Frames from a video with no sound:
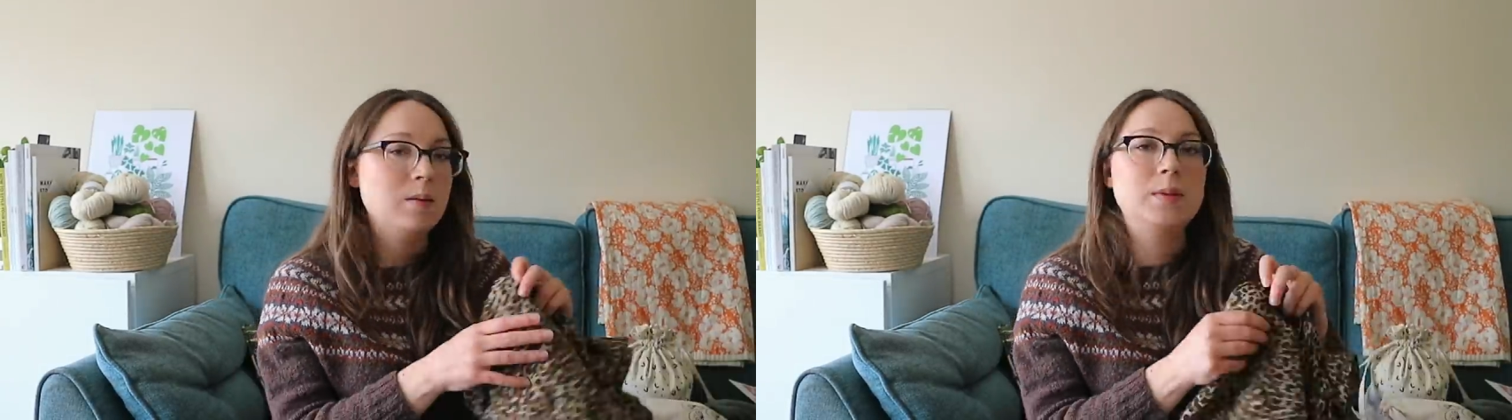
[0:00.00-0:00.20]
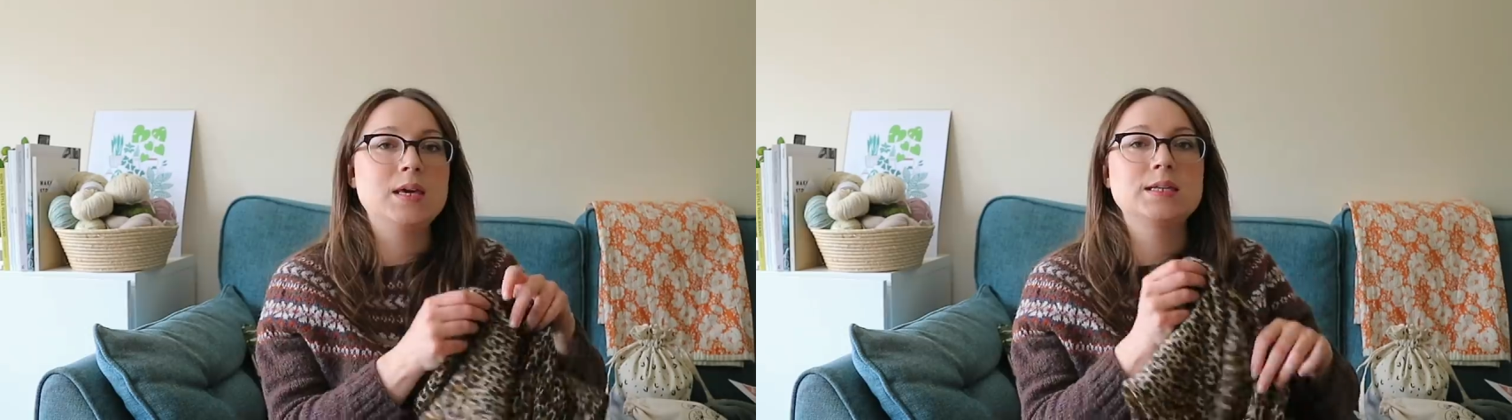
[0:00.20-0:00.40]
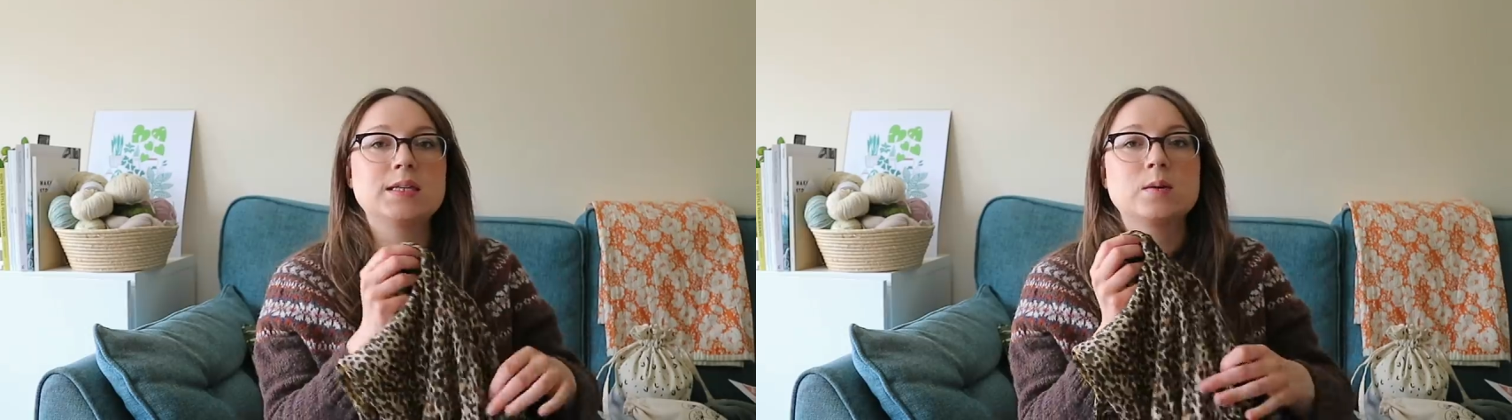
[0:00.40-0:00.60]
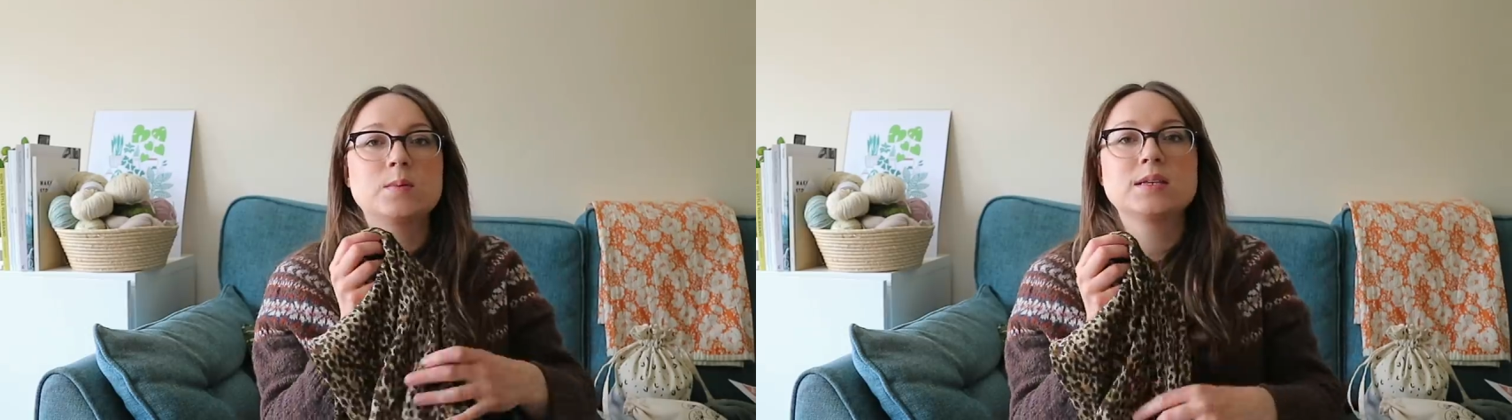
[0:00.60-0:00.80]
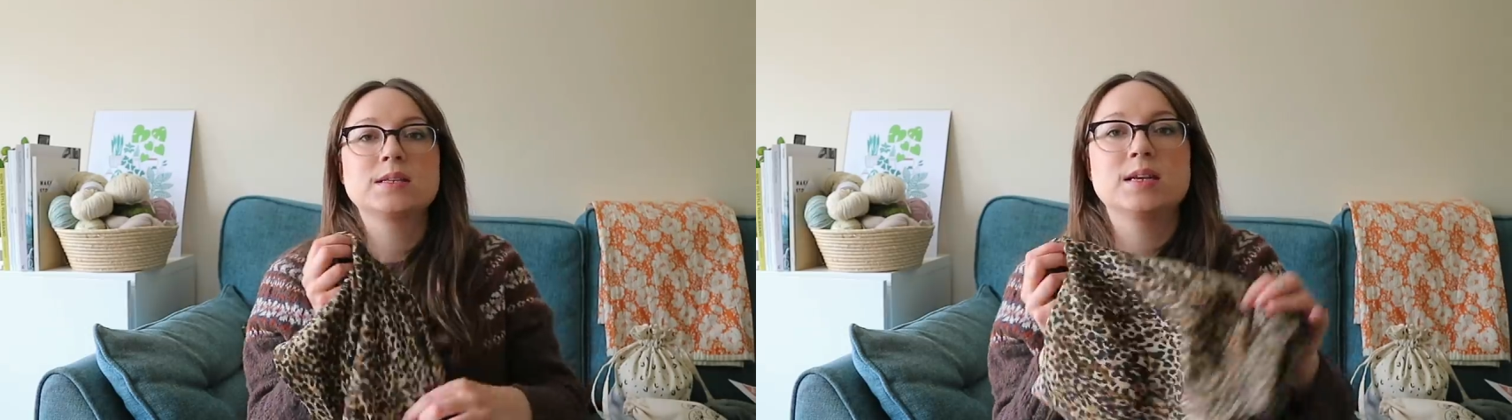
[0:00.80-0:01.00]
piece that
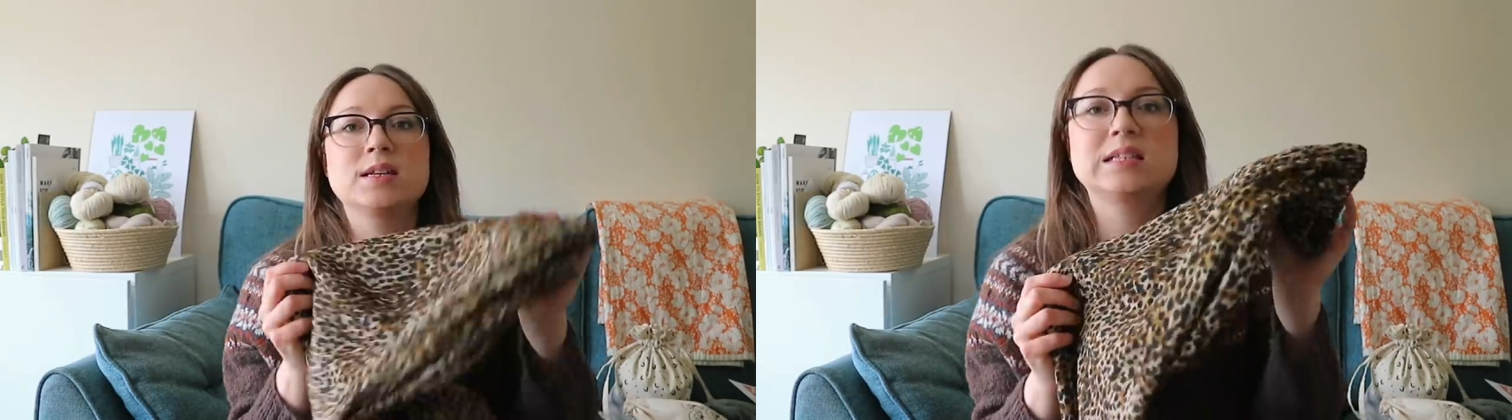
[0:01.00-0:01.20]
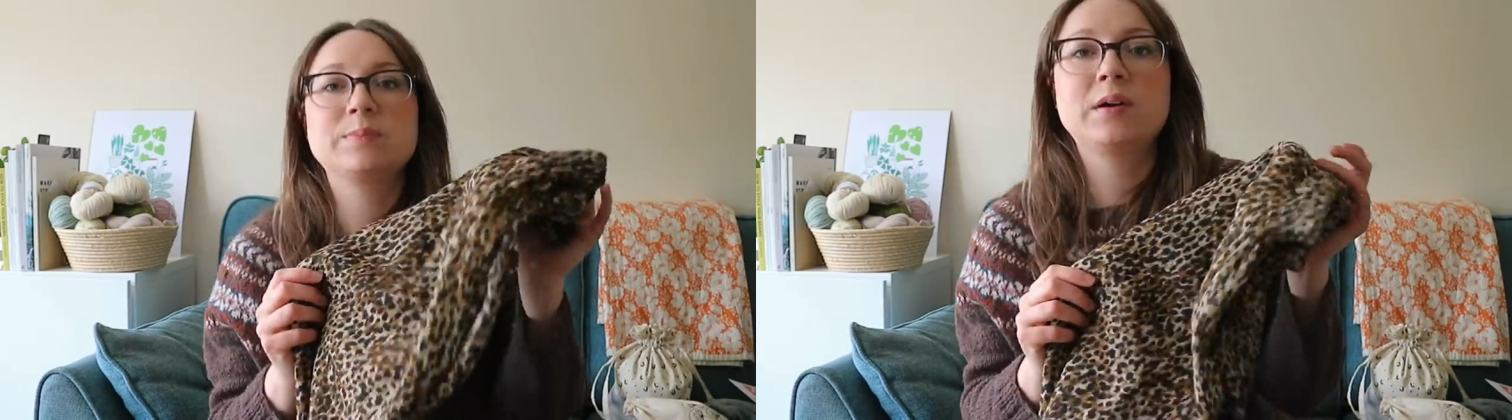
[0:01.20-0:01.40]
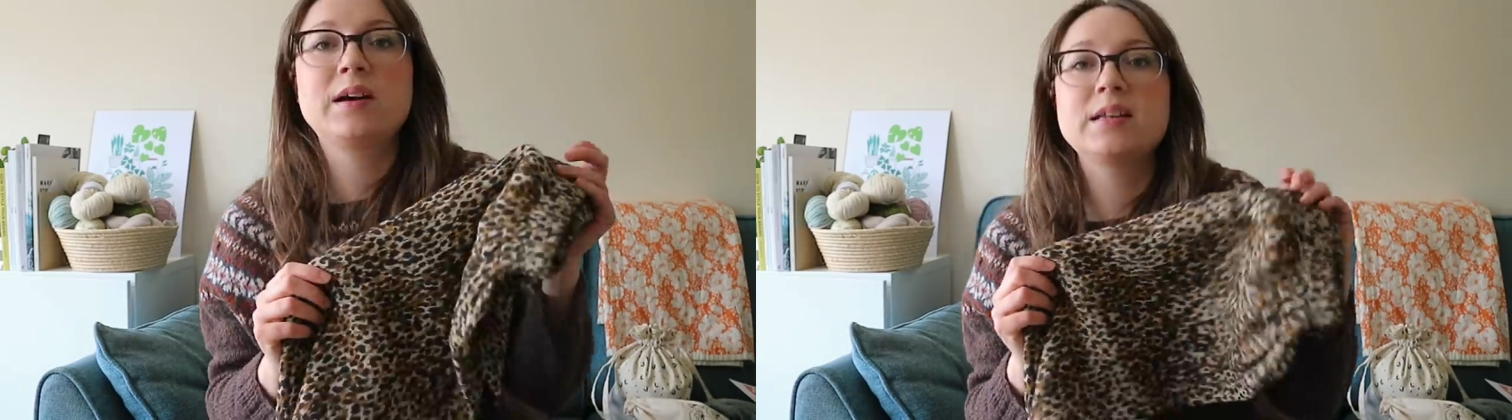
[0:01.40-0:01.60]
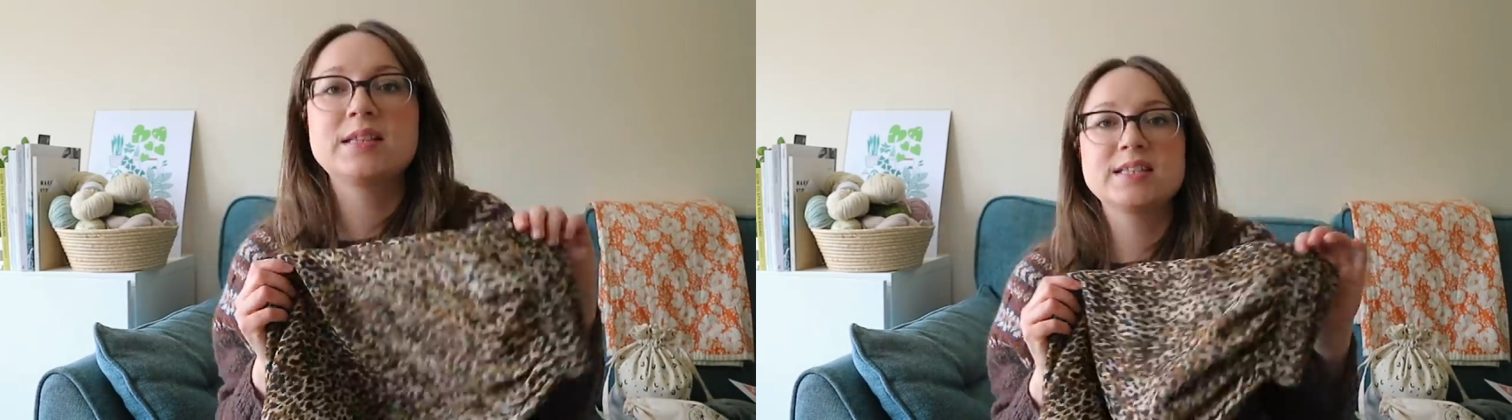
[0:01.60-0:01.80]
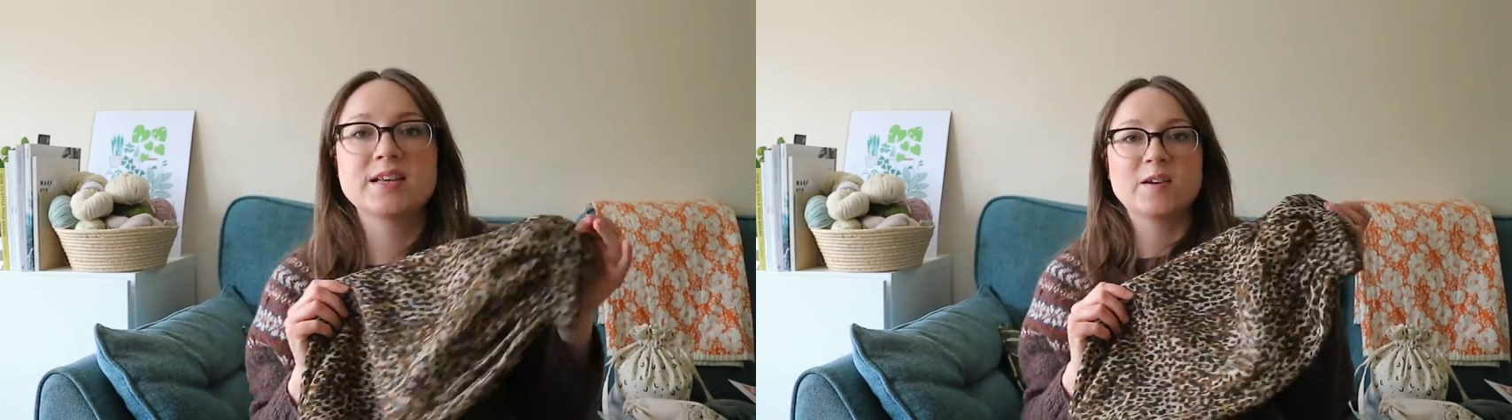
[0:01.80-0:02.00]
was an
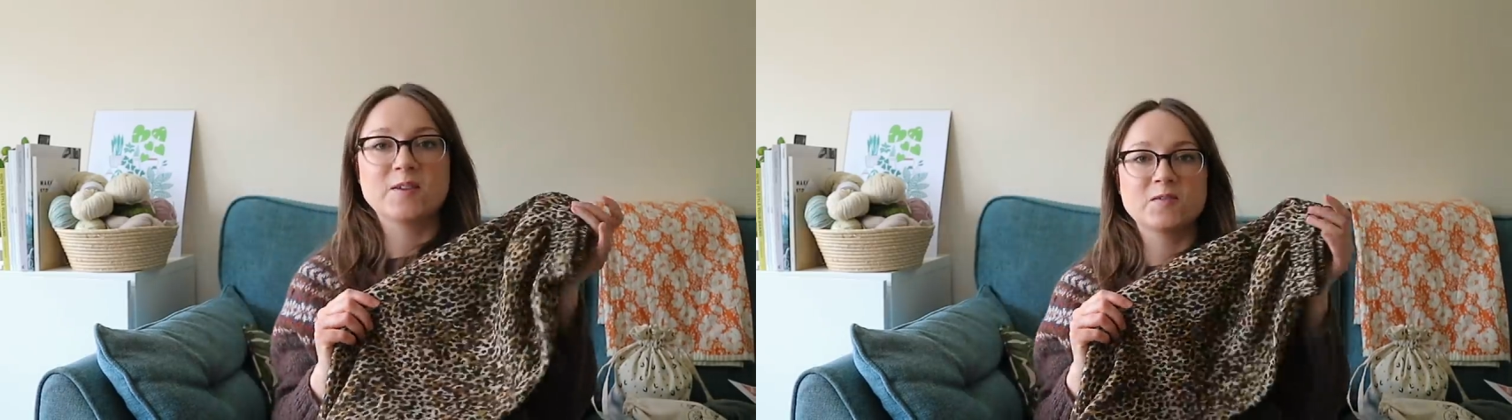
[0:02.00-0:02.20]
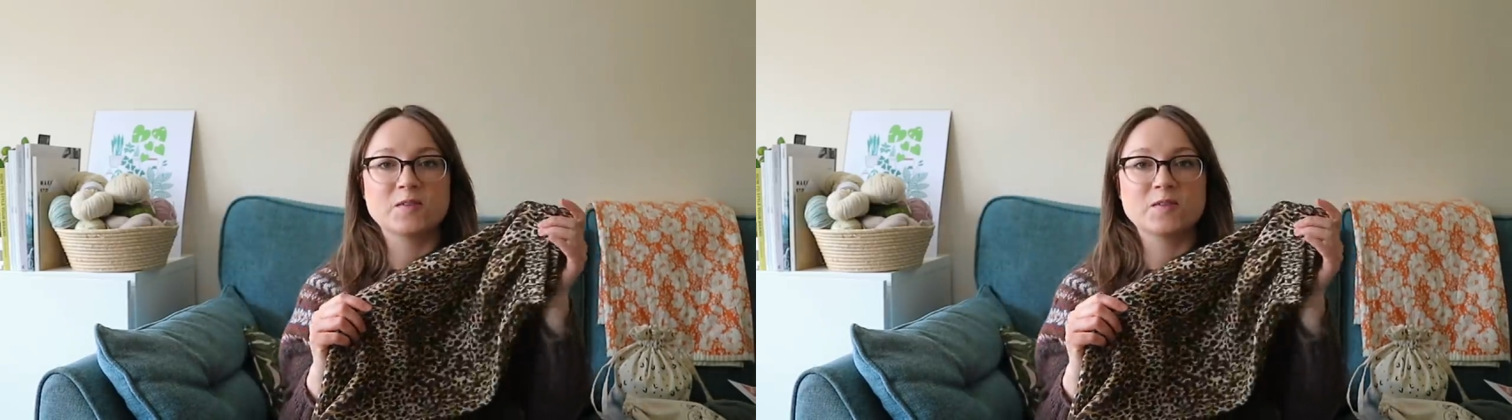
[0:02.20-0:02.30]
inspired sew